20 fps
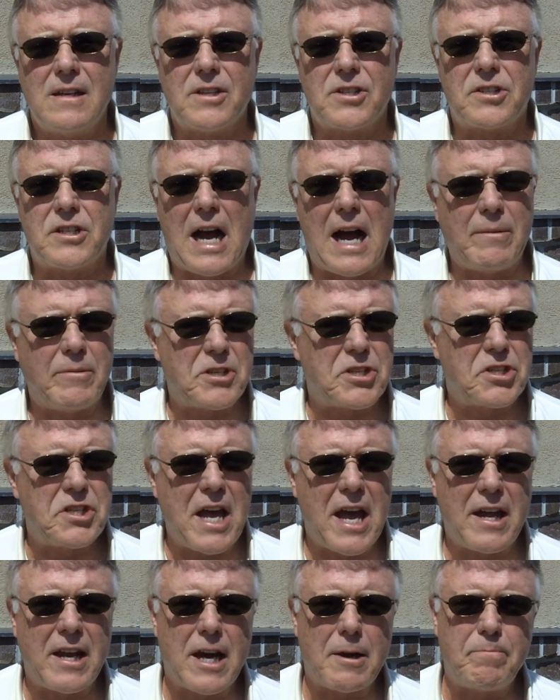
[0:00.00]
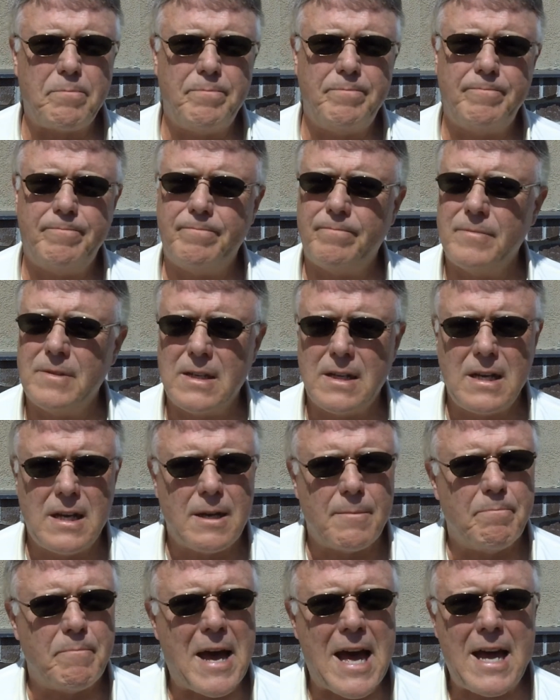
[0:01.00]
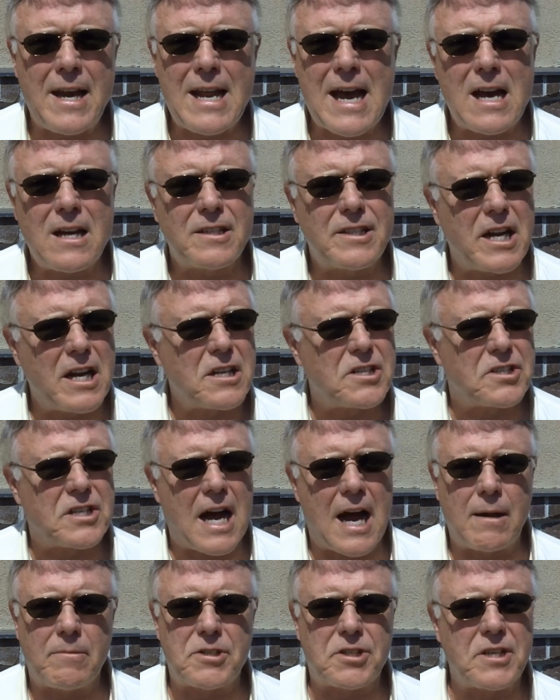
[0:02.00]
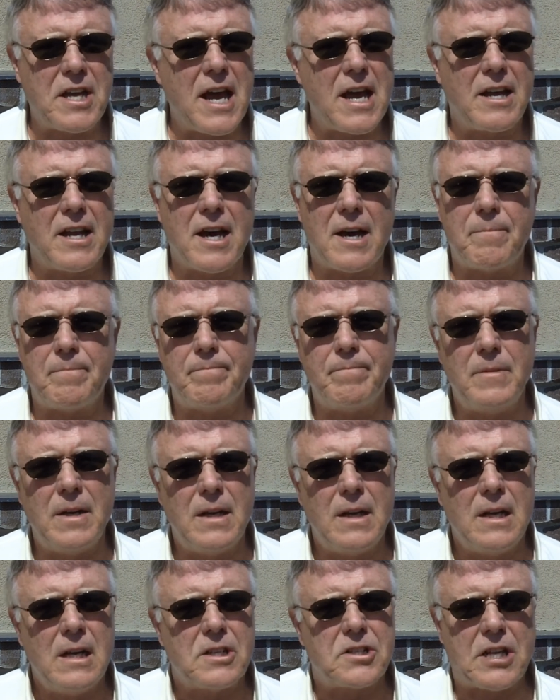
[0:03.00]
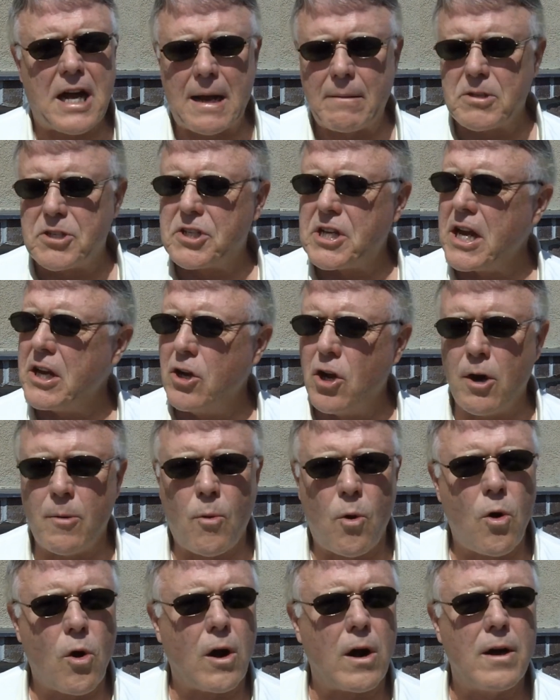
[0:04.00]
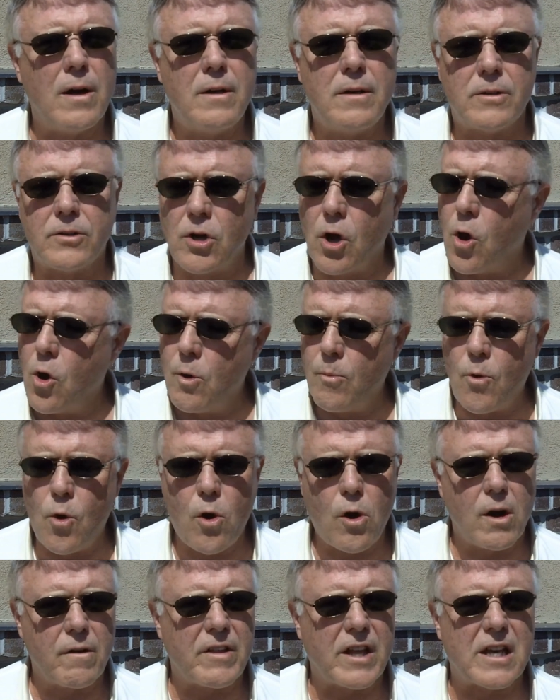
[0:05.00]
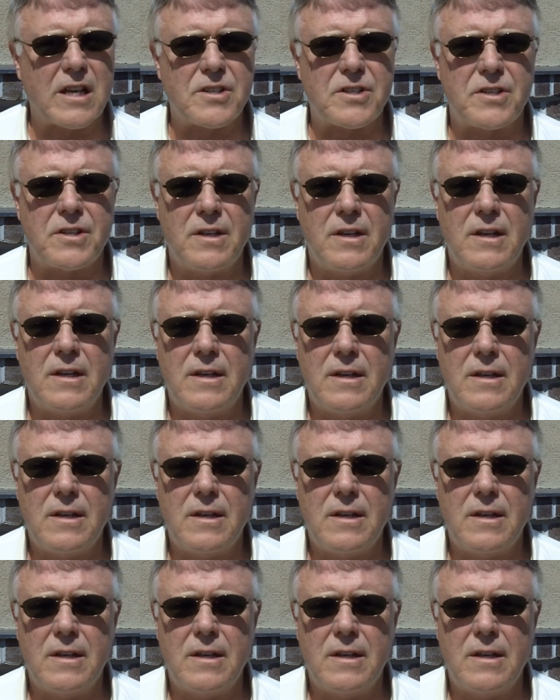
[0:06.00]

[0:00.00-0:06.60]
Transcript: It's time to stand up Men out there, it's time to stand up. It's time to say no more. No more of this.